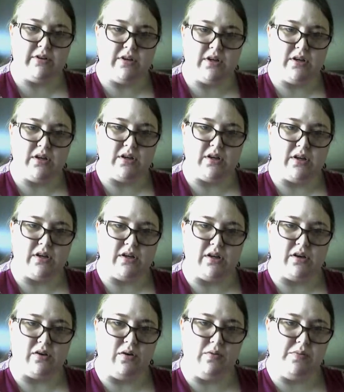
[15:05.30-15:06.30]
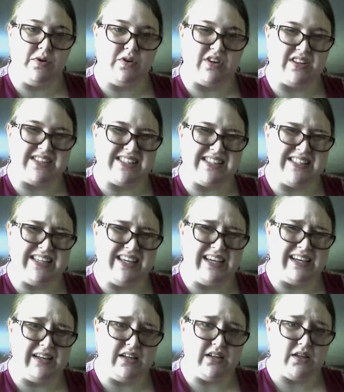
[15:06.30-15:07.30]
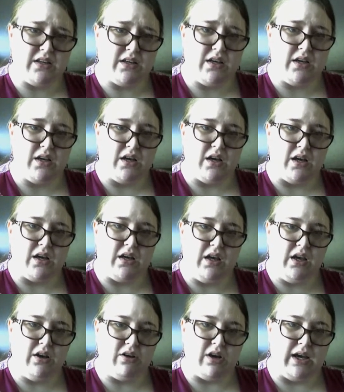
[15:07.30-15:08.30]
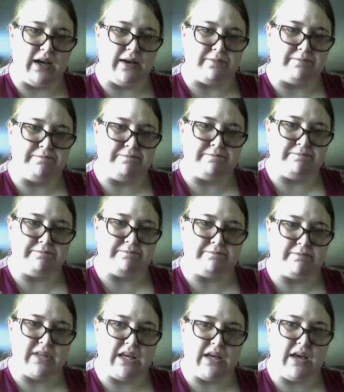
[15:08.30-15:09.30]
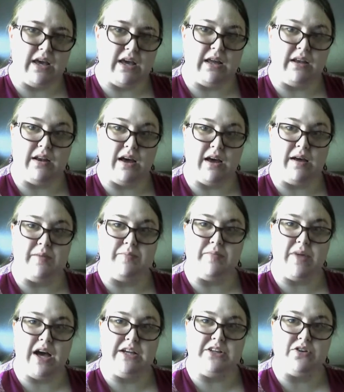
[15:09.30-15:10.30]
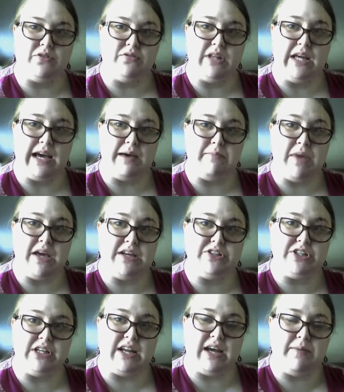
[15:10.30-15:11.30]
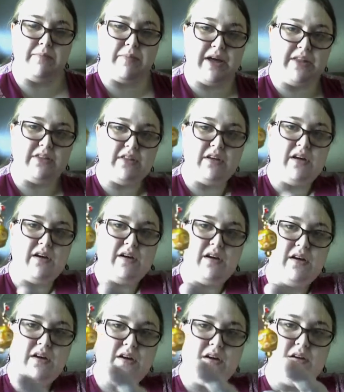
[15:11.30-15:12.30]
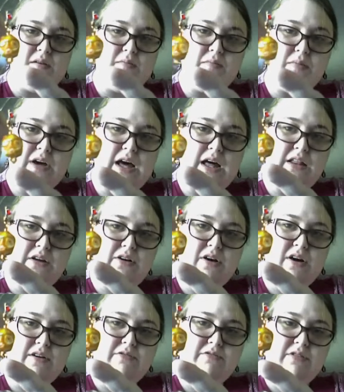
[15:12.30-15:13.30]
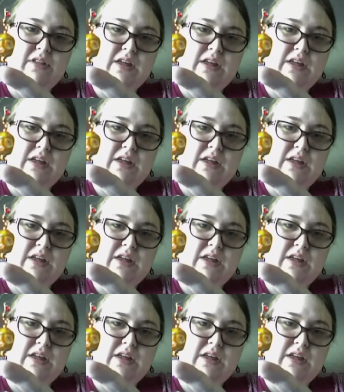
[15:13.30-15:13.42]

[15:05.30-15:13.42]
There you have, hope you can see it, an earring. And I don't think I mentioned it, but the